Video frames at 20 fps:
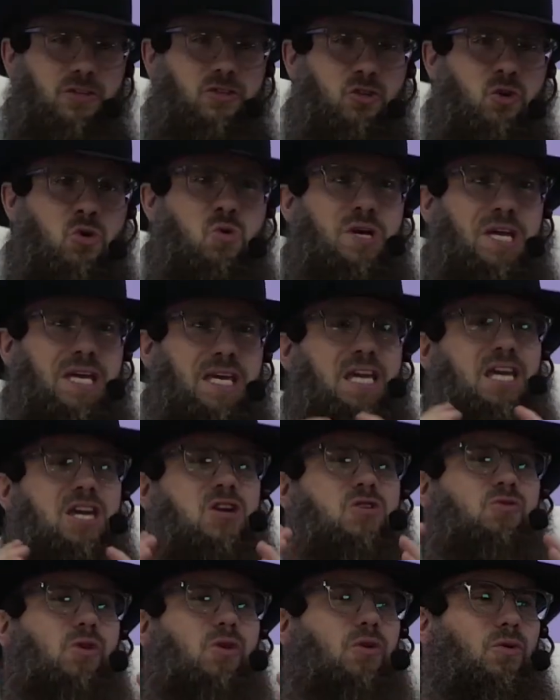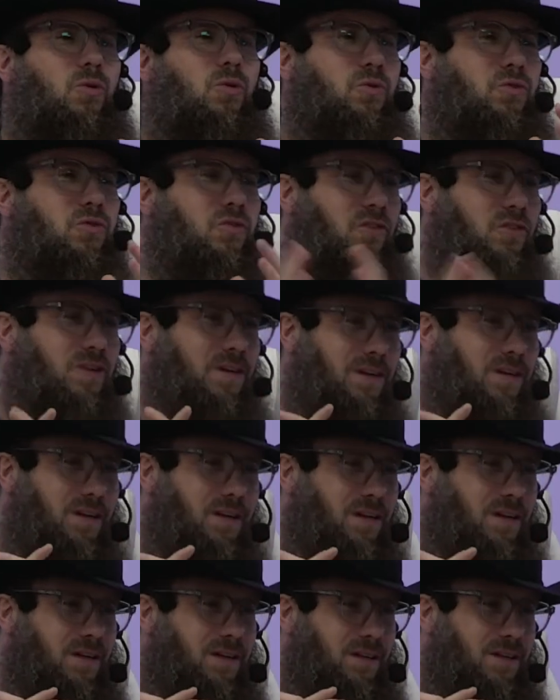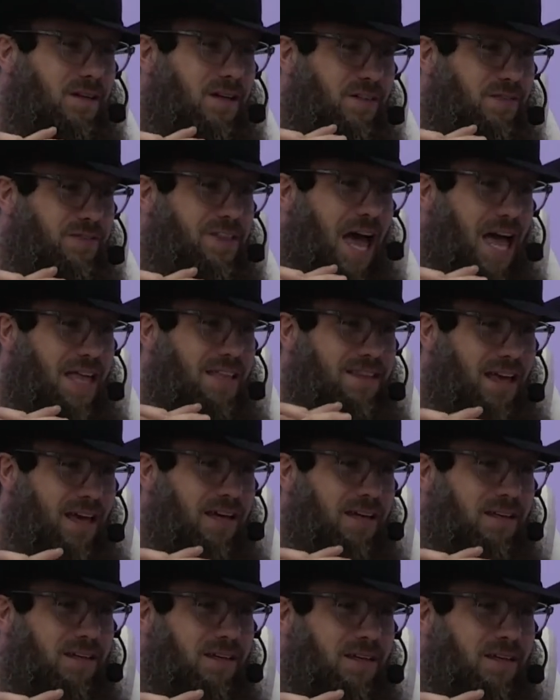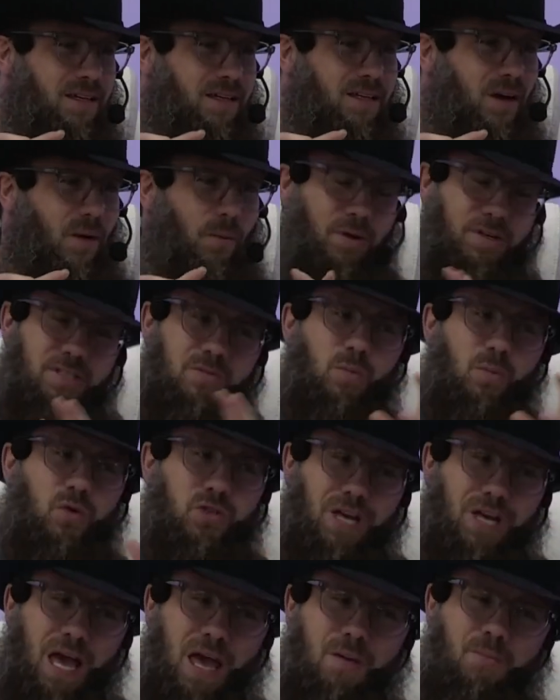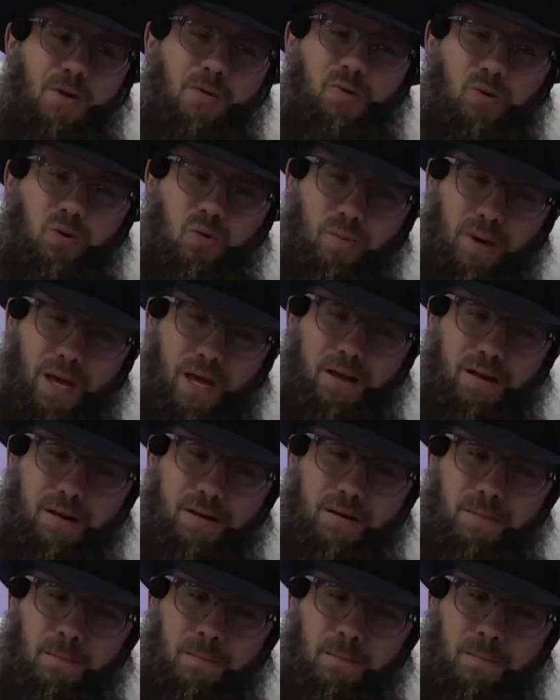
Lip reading: two heroes of that day was Musa ibn Umair.